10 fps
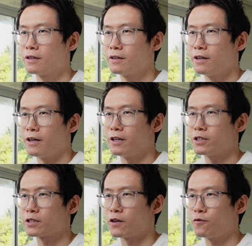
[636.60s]

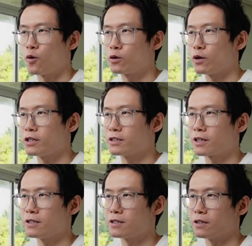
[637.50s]
HSK4 to
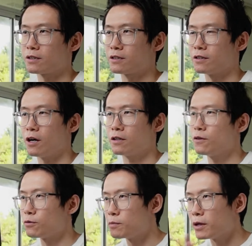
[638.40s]
HSK6, not in
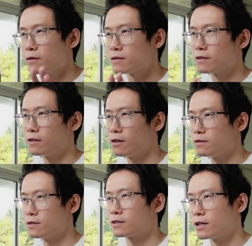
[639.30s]
3 months, not in
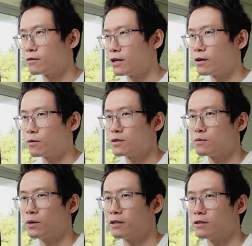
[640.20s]
600 hours,
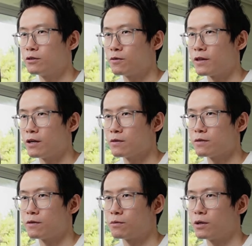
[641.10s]
but in
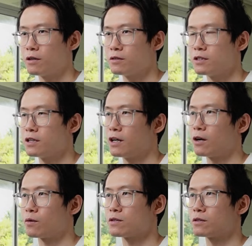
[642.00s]
2,310
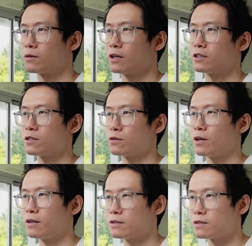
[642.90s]
hours. Okay, just so that
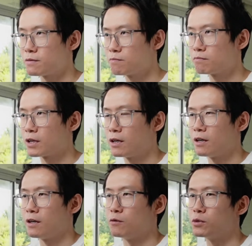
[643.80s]
it's
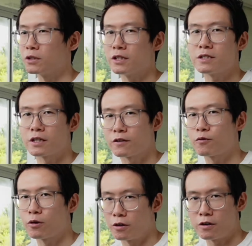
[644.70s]
realistic
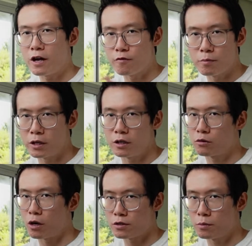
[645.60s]
for everybody
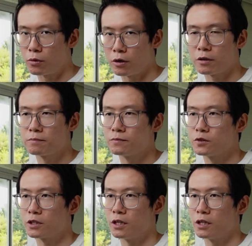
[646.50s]
across the board. Okay.